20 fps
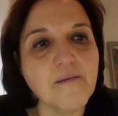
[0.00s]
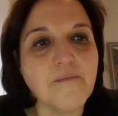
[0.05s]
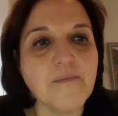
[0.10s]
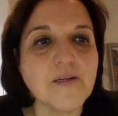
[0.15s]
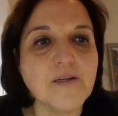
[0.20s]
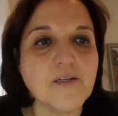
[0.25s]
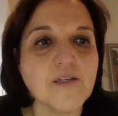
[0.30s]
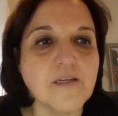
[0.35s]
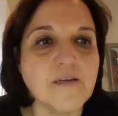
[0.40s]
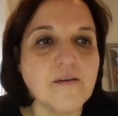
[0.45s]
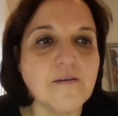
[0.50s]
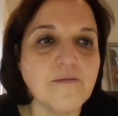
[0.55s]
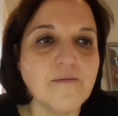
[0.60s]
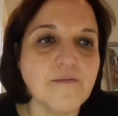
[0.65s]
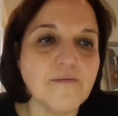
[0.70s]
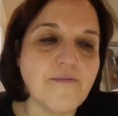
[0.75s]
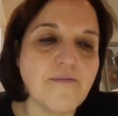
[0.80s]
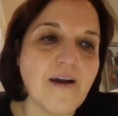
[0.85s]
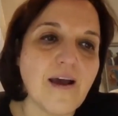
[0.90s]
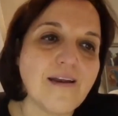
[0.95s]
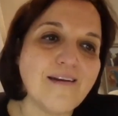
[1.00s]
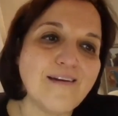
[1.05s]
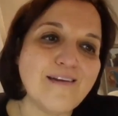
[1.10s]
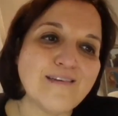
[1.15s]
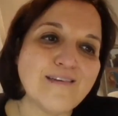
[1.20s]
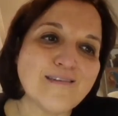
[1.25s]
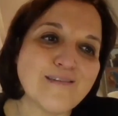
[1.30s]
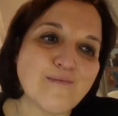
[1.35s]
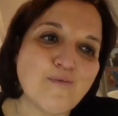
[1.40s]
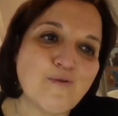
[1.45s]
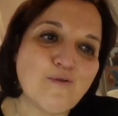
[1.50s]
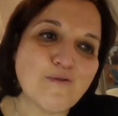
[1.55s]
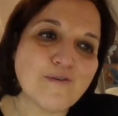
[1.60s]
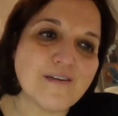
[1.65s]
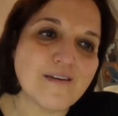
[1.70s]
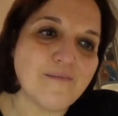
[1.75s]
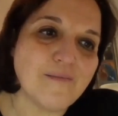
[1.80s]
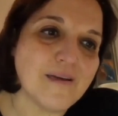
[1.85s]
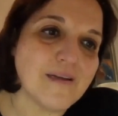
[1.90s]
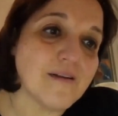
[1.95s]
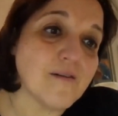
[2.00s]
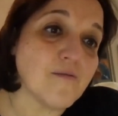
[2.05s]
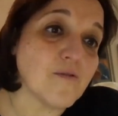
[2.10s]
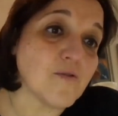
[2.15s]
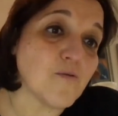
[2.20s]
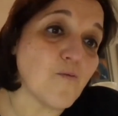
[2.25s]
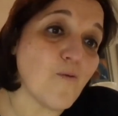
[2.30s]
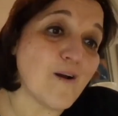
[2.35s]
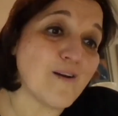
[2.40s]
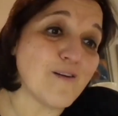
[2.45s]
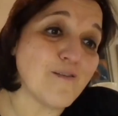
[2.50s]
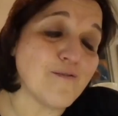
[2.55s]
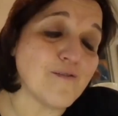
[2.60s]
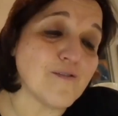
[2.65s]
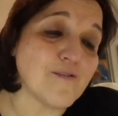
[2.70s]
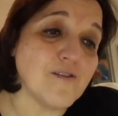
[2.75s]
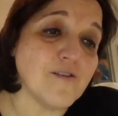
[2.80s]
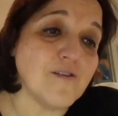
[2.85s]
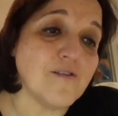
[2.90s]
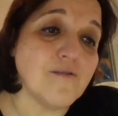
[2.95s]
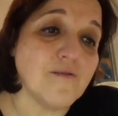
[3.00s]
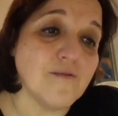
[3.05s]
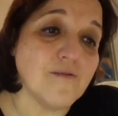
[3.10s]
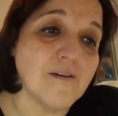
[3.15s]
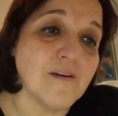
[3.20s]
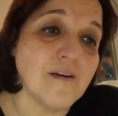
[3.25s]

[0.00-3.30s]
But she finally supported me, and it was wonderful to do.